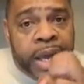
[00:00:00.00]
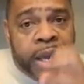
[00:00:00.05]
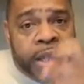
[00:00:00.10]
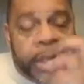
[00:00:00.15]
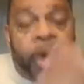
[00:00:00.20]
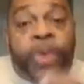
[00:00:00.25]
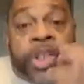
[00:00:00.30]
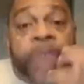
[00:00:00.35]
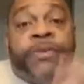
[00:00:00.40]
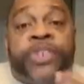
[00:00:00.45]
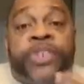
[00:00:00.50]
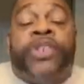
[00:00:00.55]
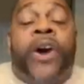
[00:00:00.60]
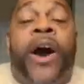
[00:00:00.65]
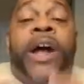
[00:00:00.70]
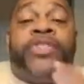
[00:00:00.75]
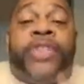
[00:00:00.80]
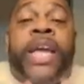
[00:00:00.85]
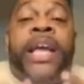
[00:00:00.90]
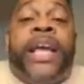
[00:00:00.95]
Lucifer
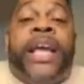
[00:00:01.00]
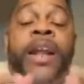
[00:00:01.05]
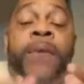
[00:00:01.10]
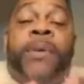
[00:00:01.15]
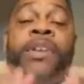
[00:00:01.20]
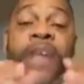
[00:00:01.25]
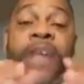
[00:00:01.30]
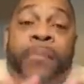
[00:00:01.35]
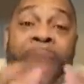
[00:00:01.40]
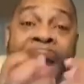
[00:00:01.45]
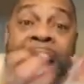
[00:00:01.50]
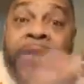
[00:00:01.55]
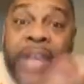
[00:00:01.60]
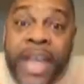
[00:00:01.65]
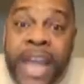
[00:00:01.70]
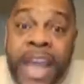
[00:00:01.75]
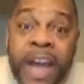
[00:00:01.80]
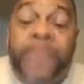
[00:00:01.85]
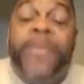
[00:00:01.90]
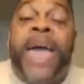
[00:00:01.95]
started thinking it was about
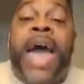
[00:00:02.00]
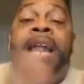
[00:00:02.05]
him,